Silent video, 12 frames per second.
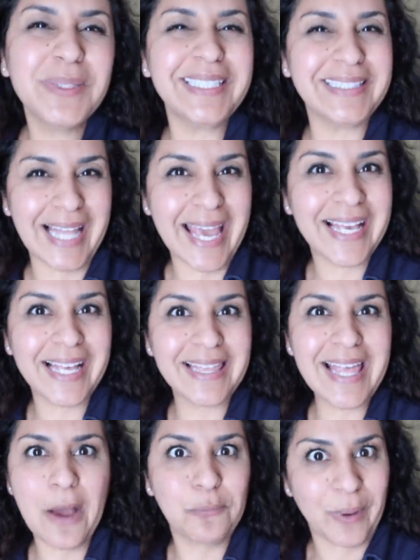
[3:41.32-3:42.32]
really like
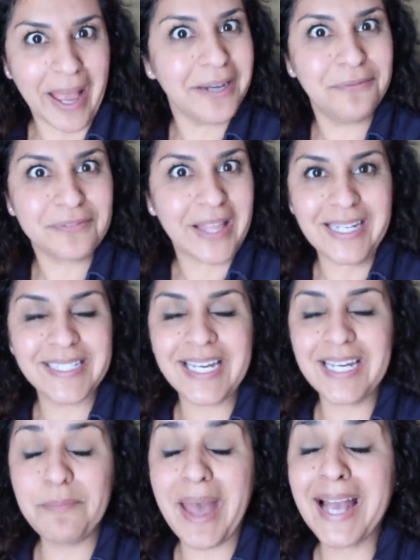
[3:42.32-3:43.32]
that red flight
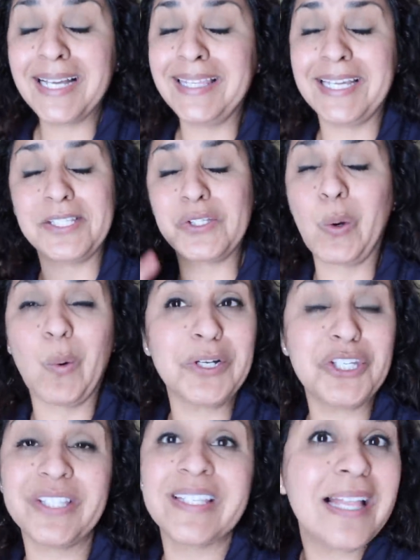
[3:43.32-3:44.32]
attendant bag. I think it's
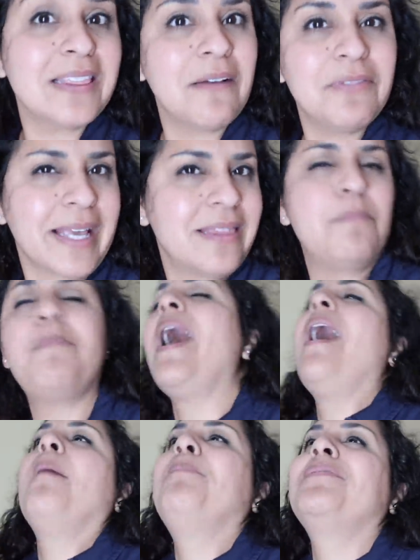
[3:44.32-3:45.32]
gorgeous. I love like the
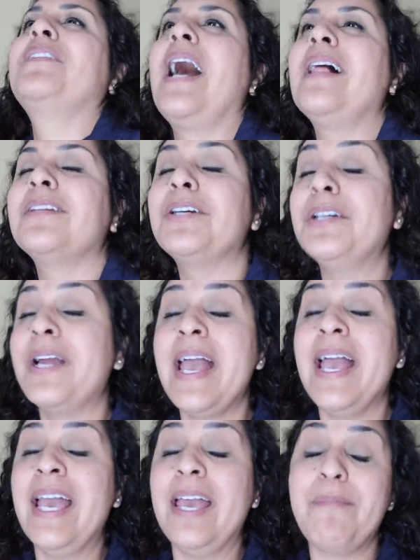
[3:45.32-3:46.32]
pop of color.
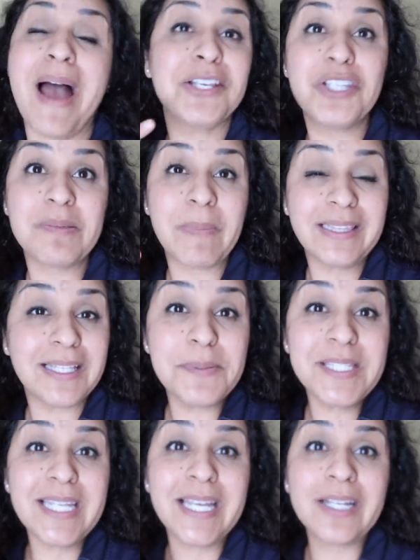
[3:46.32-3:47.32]
It matches my
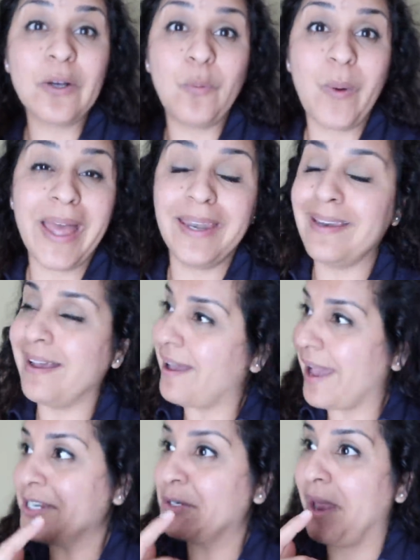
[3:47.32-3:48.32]
lipstick when
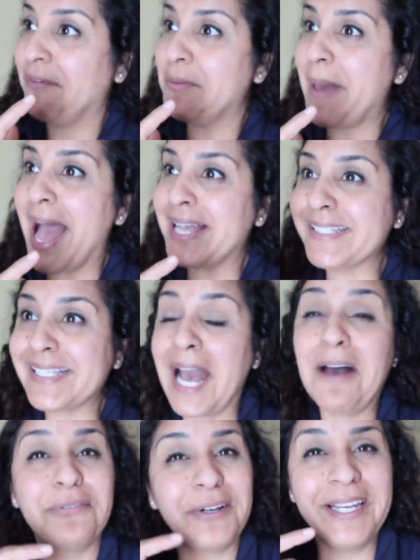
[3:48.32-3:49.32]
I don't have a mask
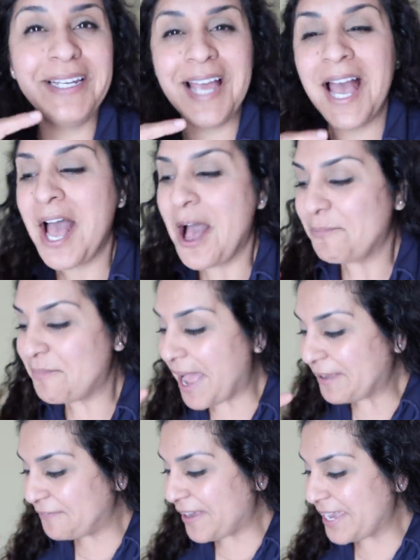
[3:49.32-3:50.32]
covering
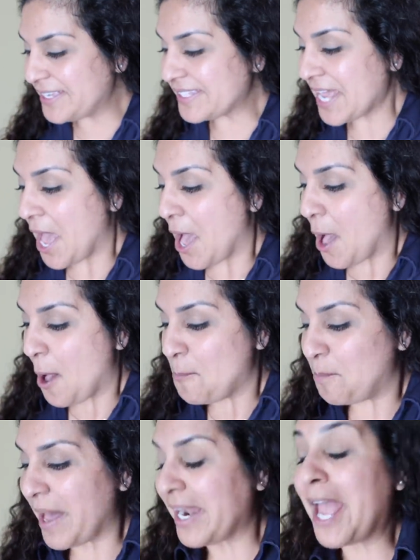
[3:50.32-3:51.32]
my face.
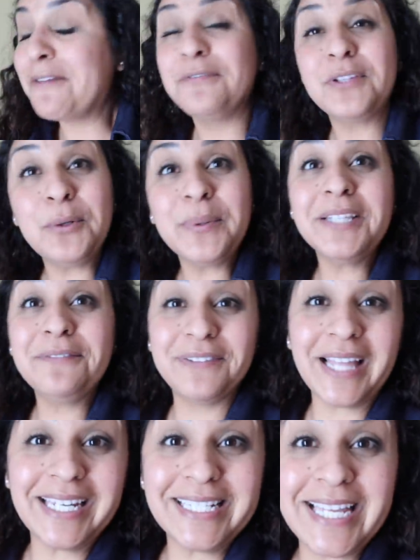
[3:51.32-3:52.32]
But I flew with a
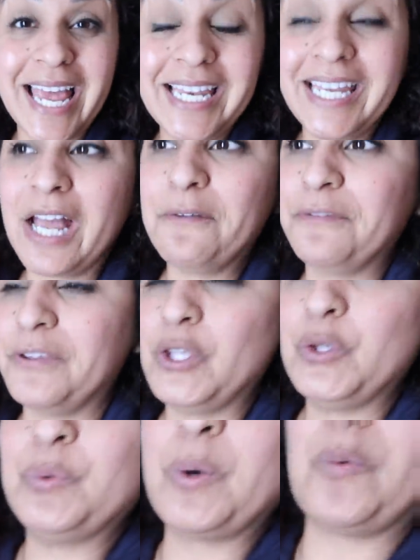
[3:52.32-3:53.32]
flight attendant a
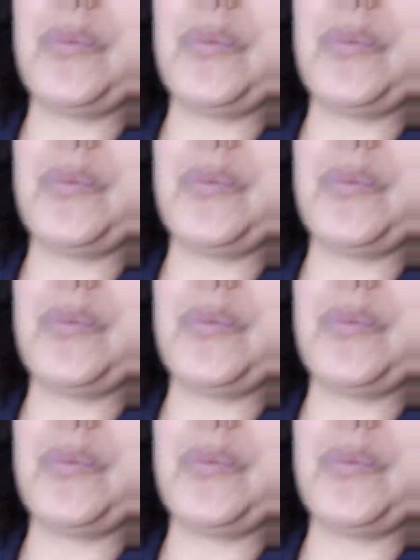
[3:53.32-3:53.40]
few